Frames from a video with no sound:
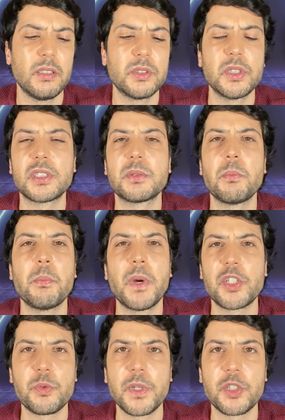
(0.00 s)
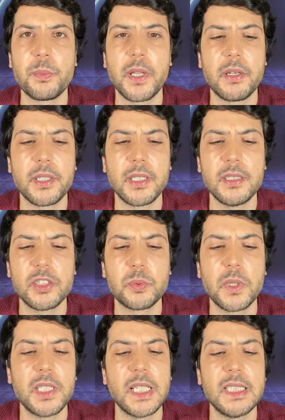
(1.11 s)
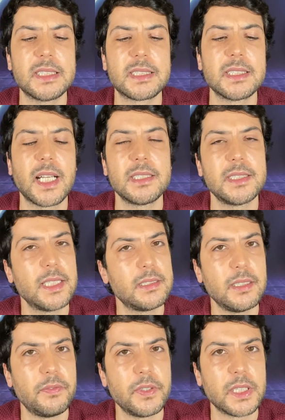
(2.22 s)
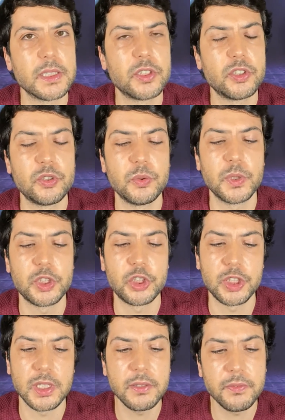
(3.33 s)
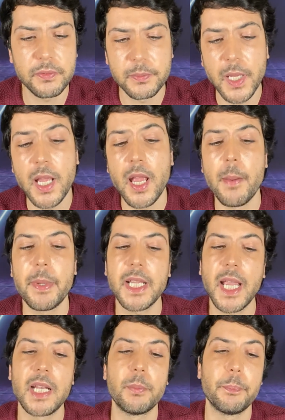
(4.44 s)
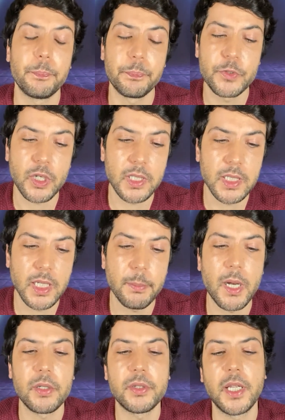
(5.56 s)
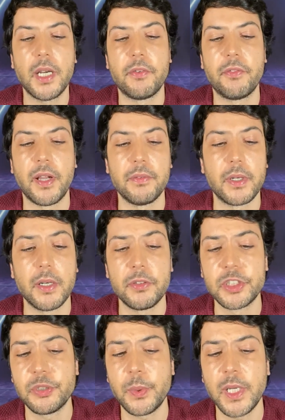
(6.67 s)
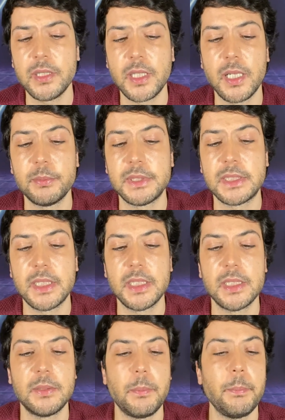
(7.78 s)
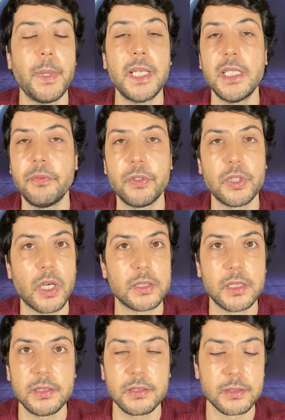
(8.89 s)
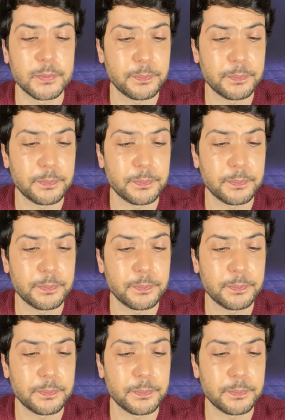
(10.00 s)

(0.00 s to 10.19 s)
looks much better than this one, and it's not that difficult to achieve. But again, talking about the hair fiber, Saran comes in many different colors.